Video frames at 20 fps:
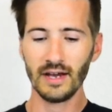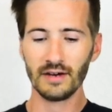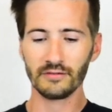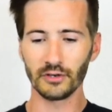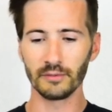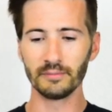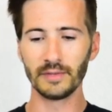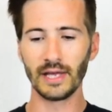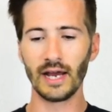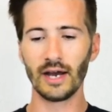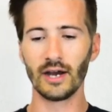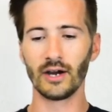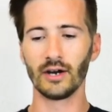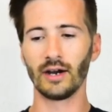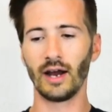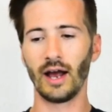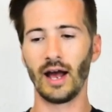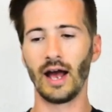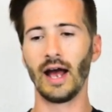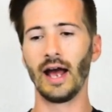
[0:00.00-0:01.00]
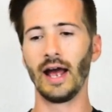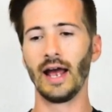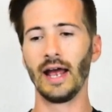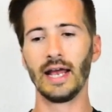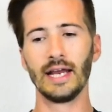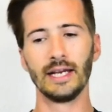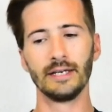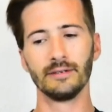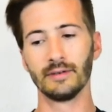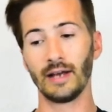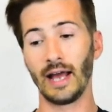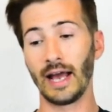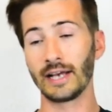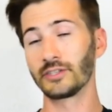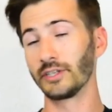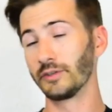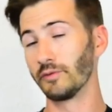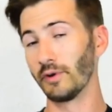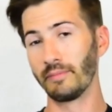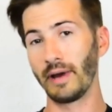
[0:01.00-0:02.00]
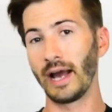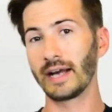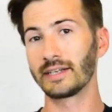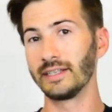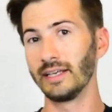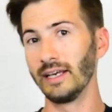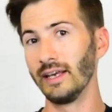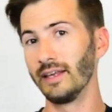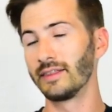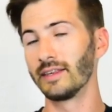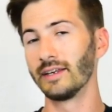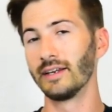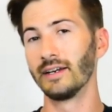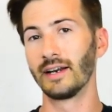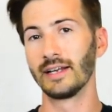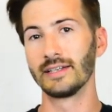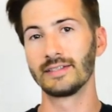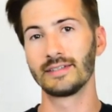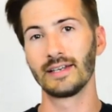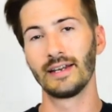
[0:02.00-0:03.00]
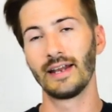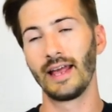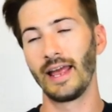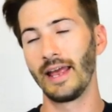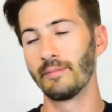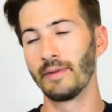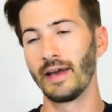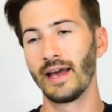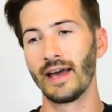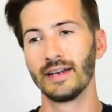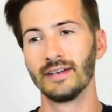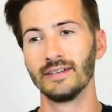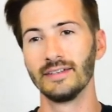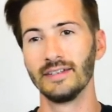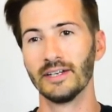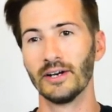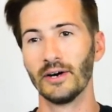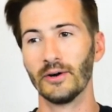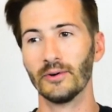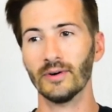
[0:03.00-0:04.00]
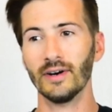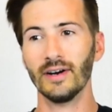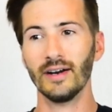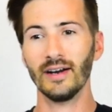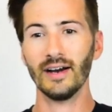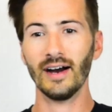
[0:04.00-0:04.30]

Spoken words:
From there, I actually went back to Ethan and I said, hey man, you know,